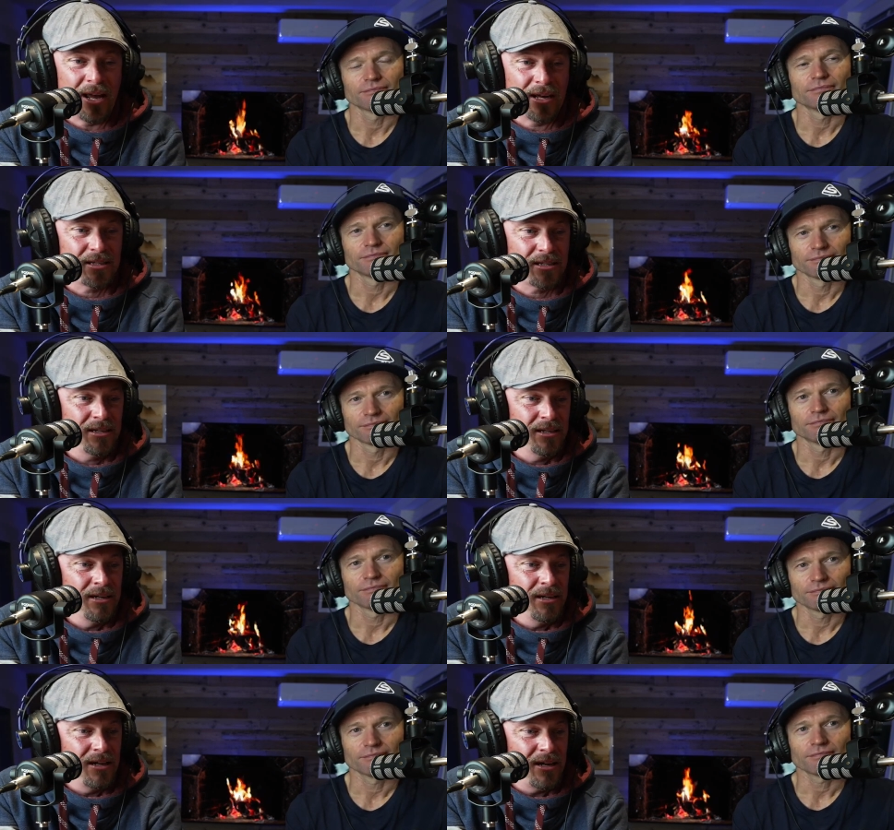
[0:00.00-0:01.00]
Speaker 1: next.
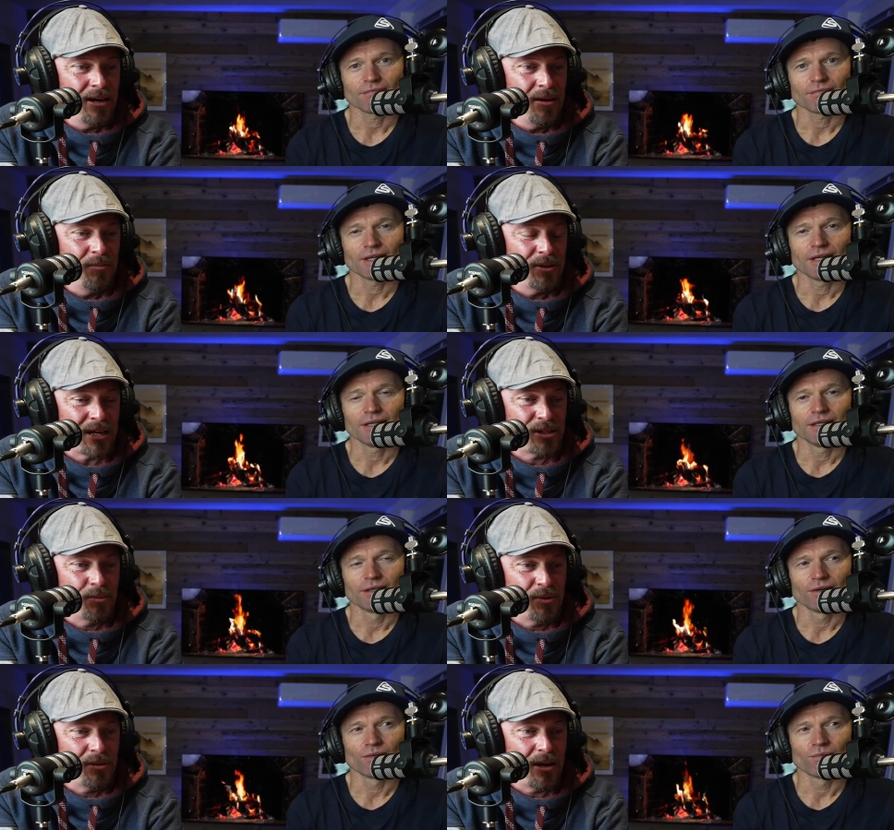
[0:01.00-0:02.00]
Um, but that's
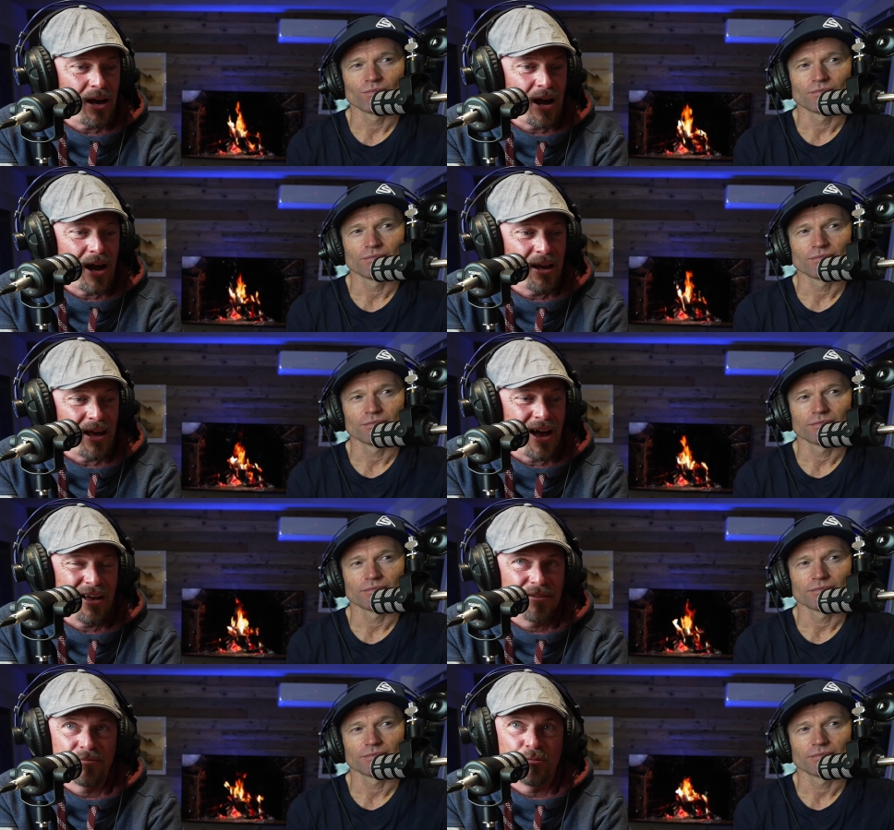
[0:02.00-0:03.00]
something I,
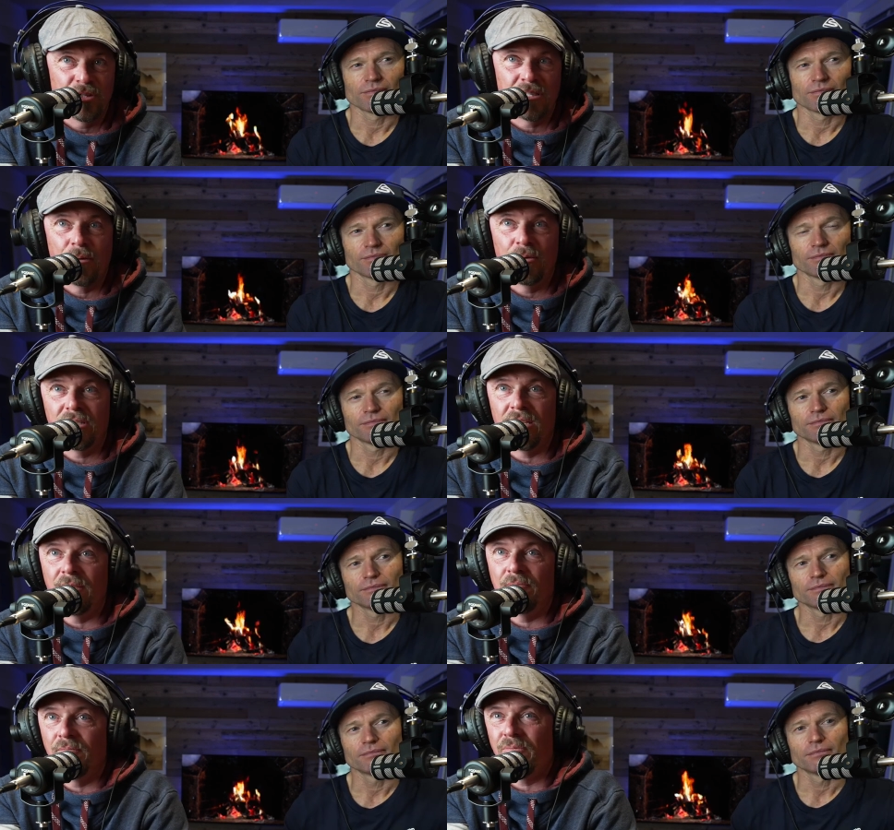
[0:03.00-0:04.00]
I would say we
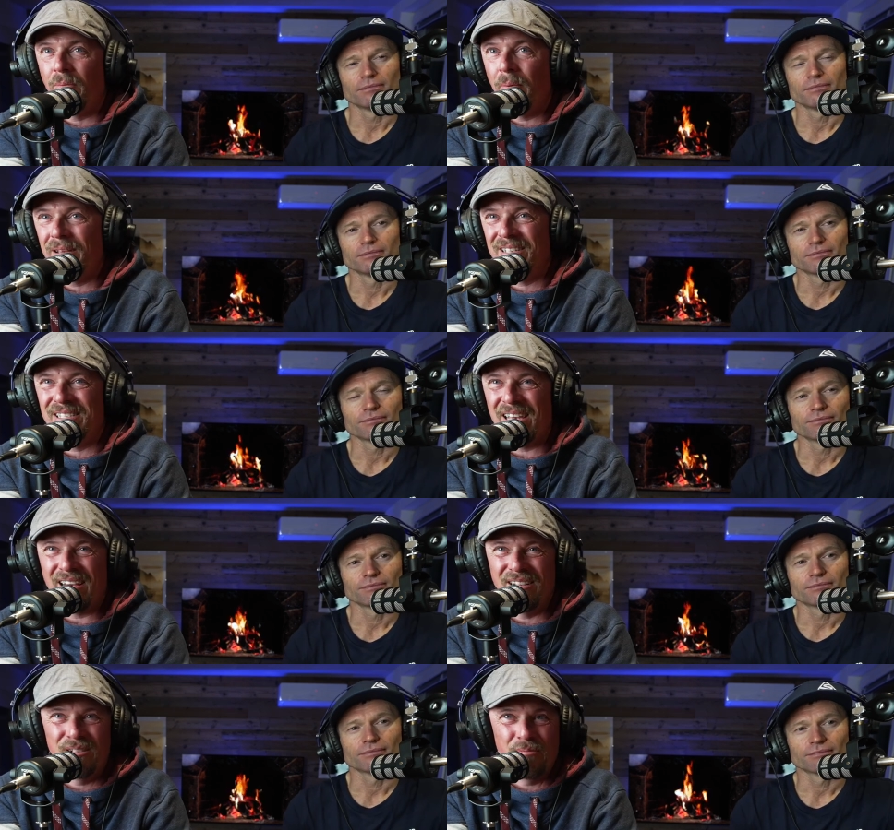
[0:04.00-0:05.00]
see probably
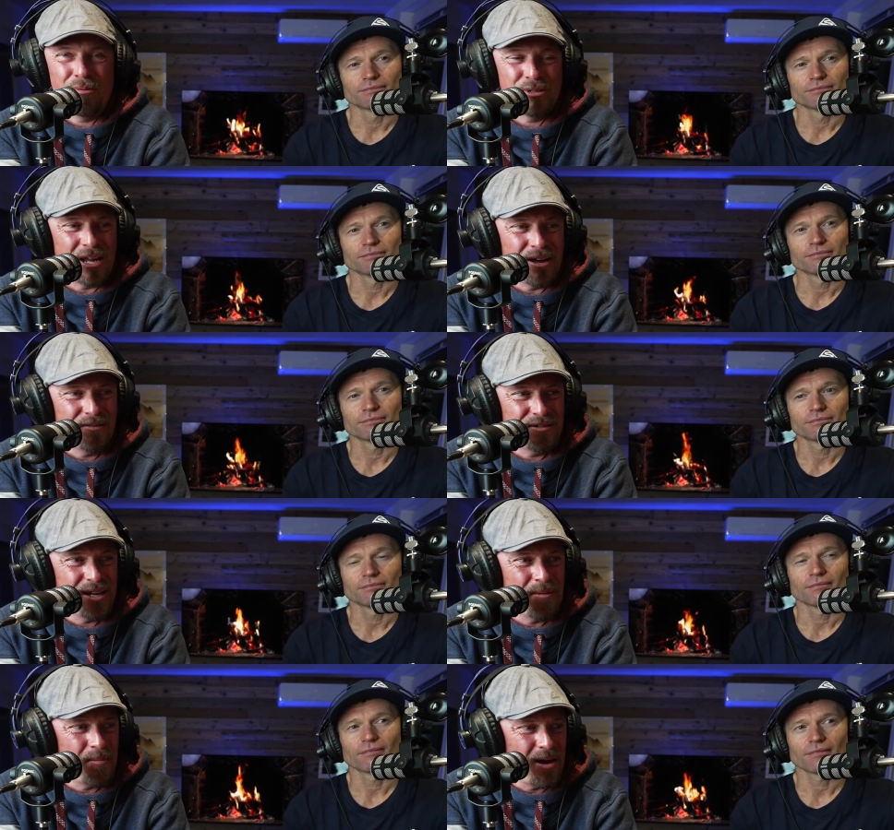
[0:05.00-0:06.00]
second most out of
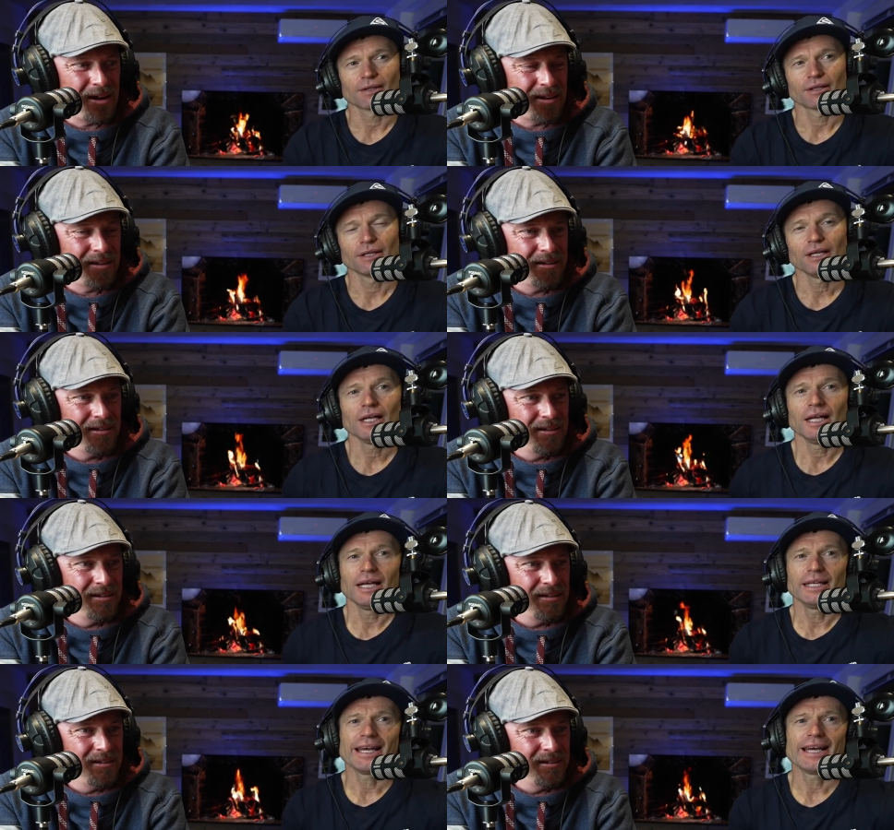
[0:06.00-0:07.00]
sitting
Speaker 2: back.
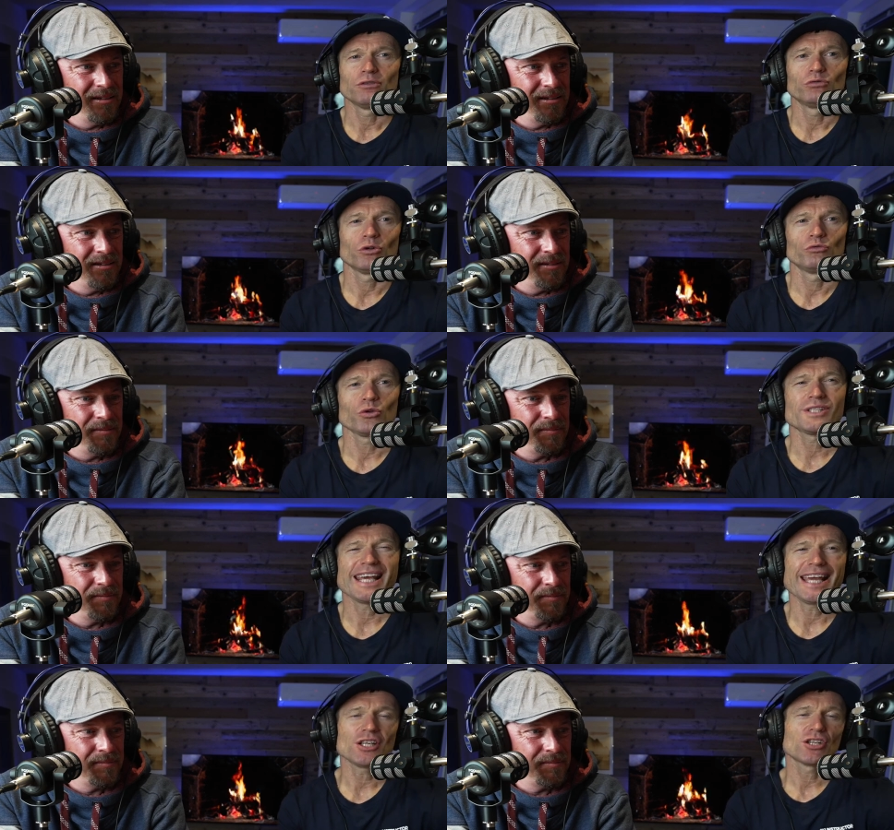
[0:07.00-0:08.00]
Yeah, ro
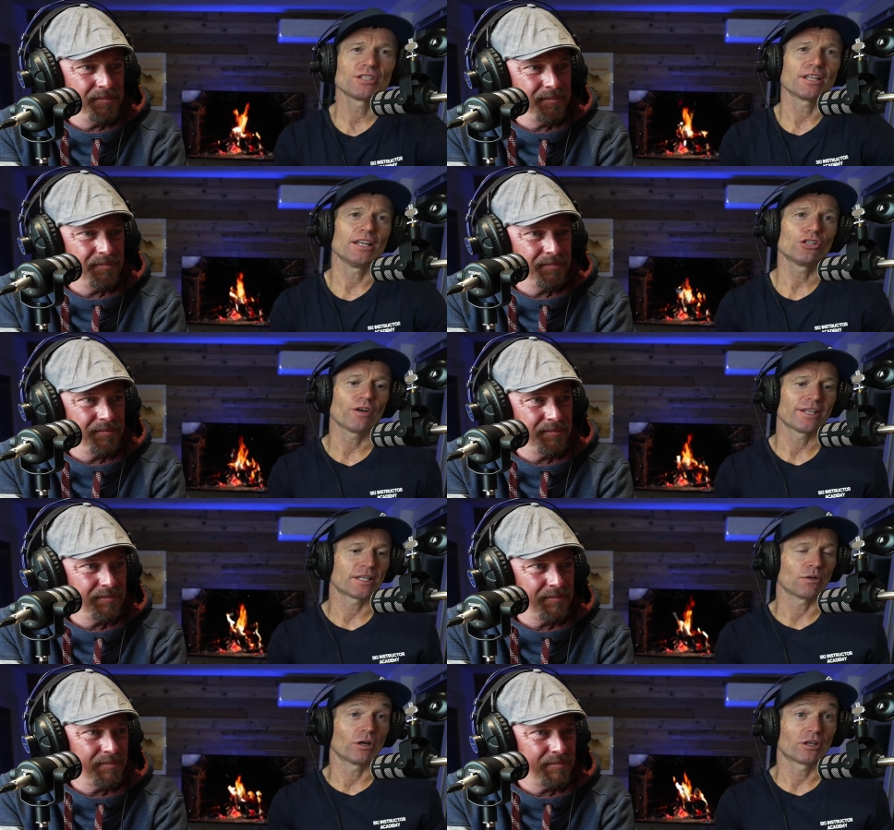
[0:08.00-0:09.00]
rotation's an
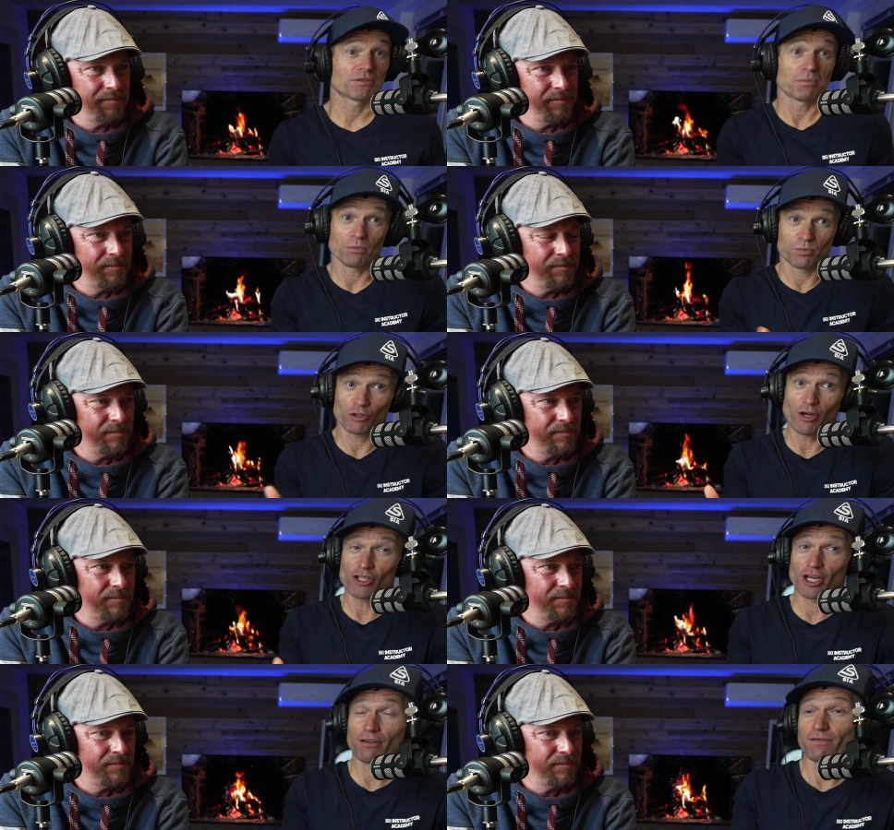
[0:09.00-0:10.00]
interesting one, because
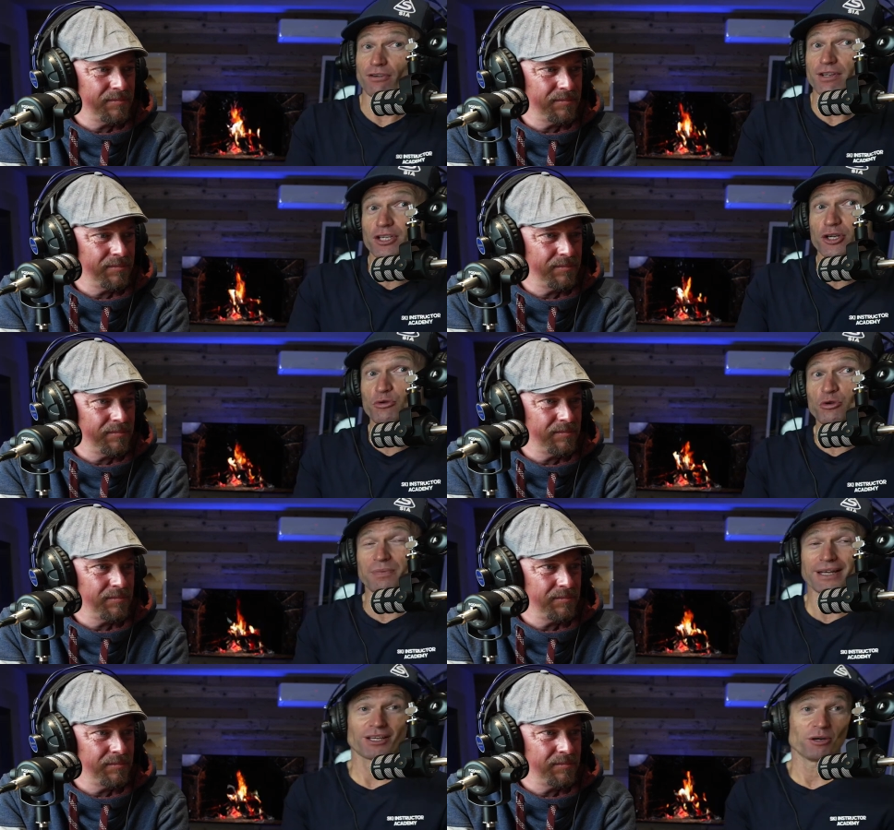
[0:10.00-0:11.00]
strangely enough, there is a group
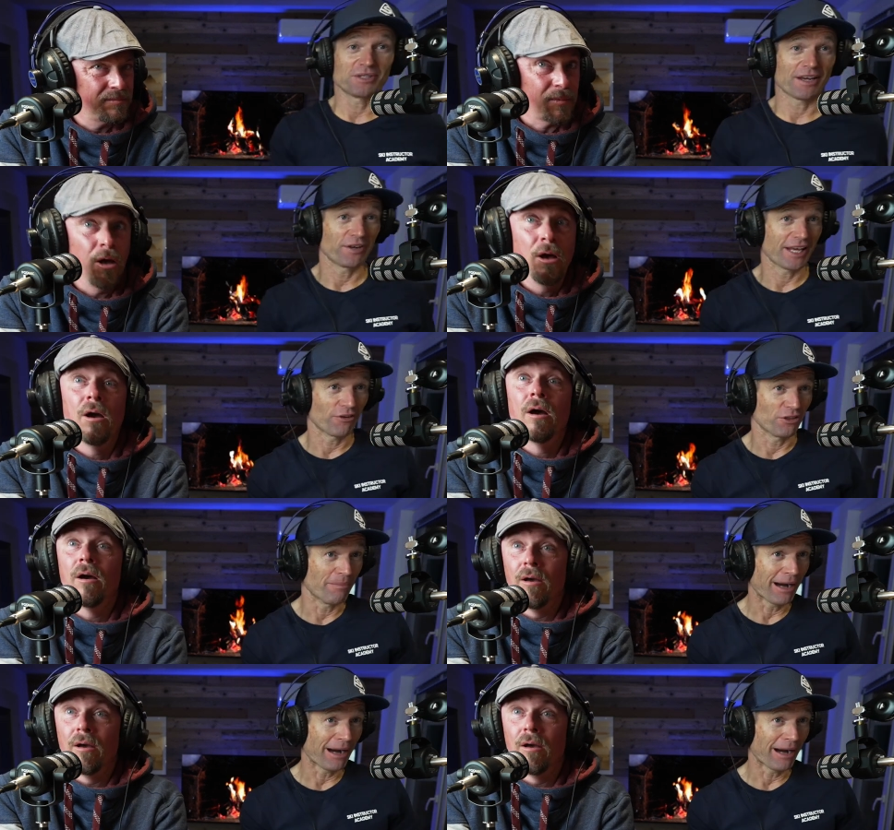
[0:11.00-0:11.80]
that comes every year on the